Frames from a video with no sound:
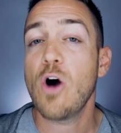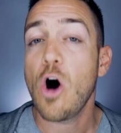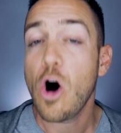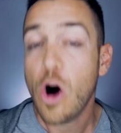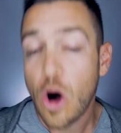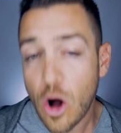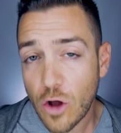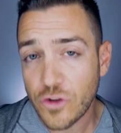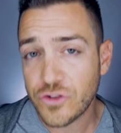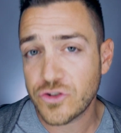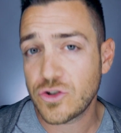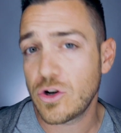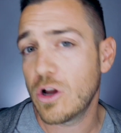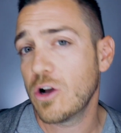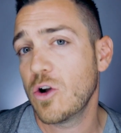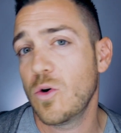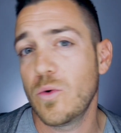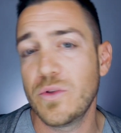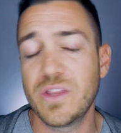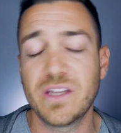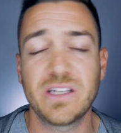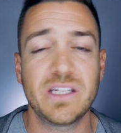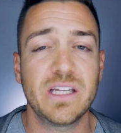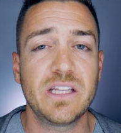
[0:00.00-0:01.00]
We all
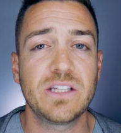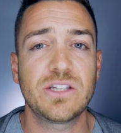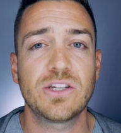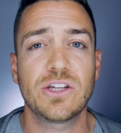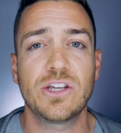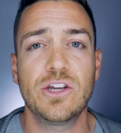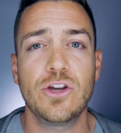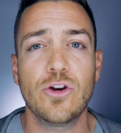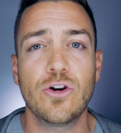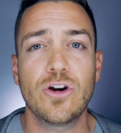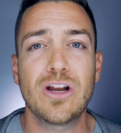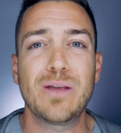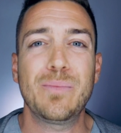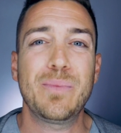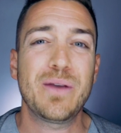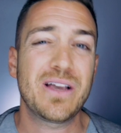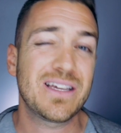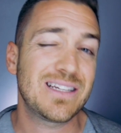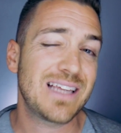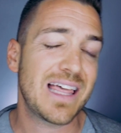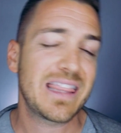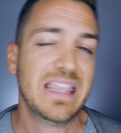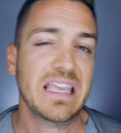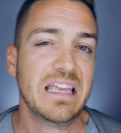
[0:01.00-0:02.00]
struggle with this insecurity
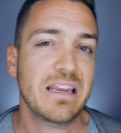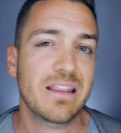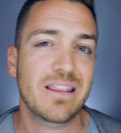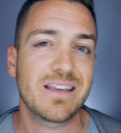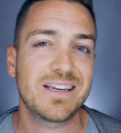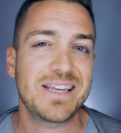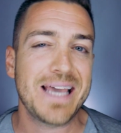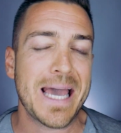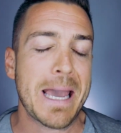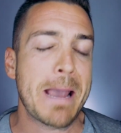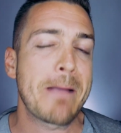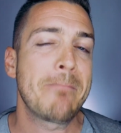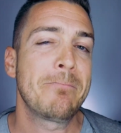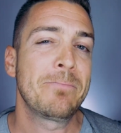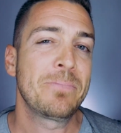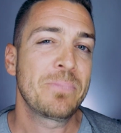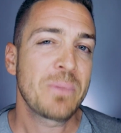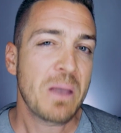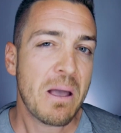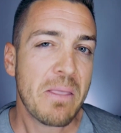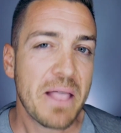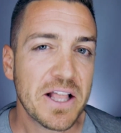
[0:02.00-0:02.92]
because at the end of the day,